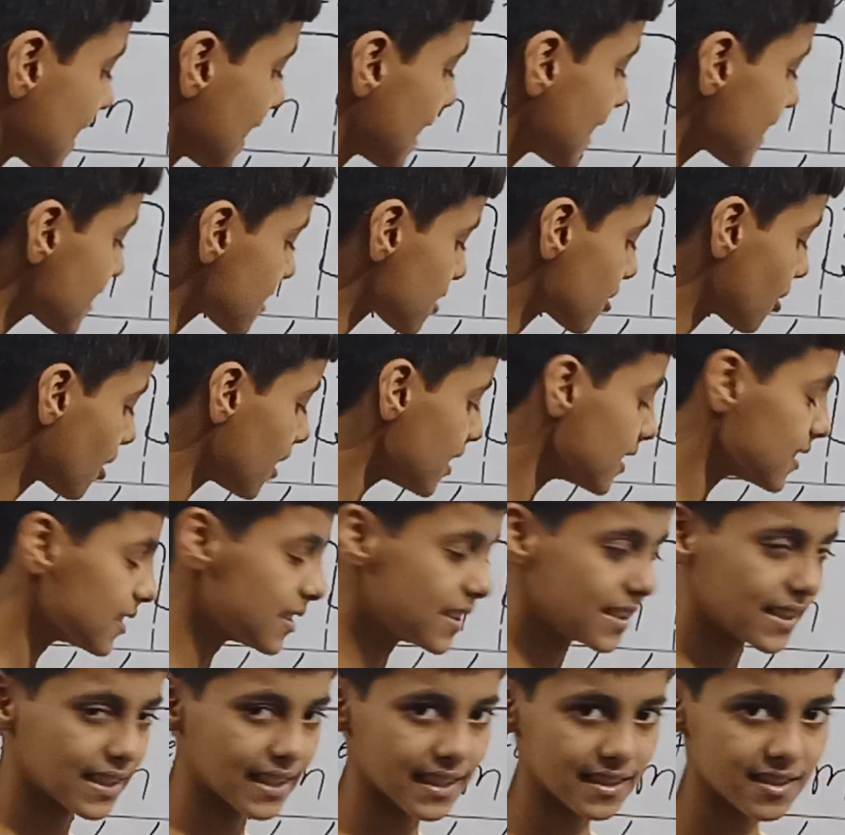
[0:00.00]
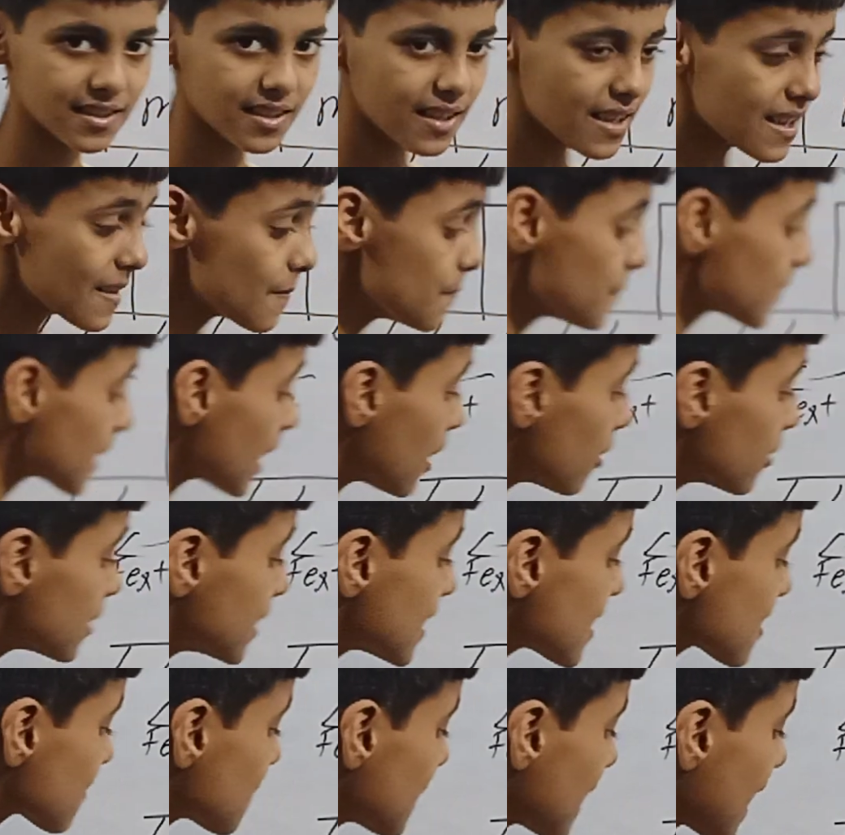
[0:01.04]
kx dot dx. Now
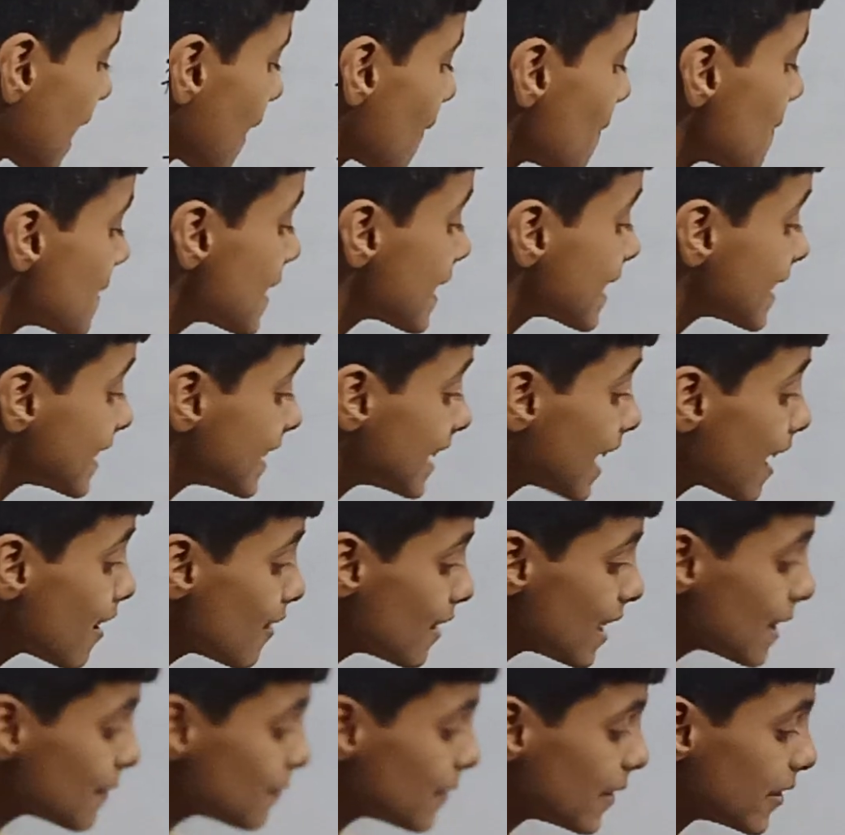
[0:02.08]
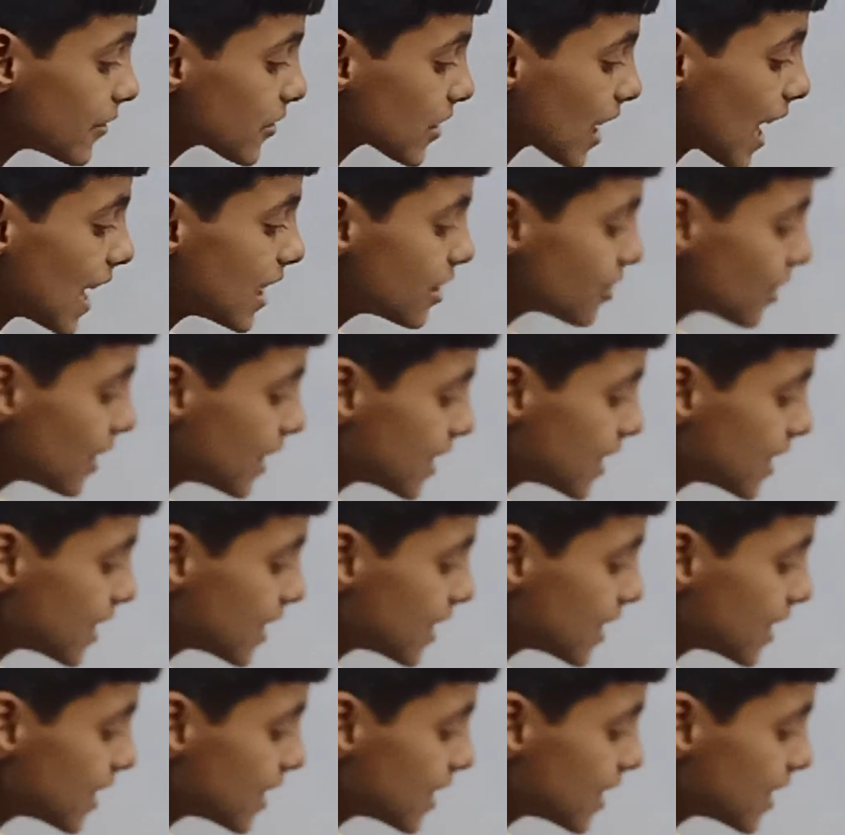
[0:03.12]
this we have. Now if we'll try to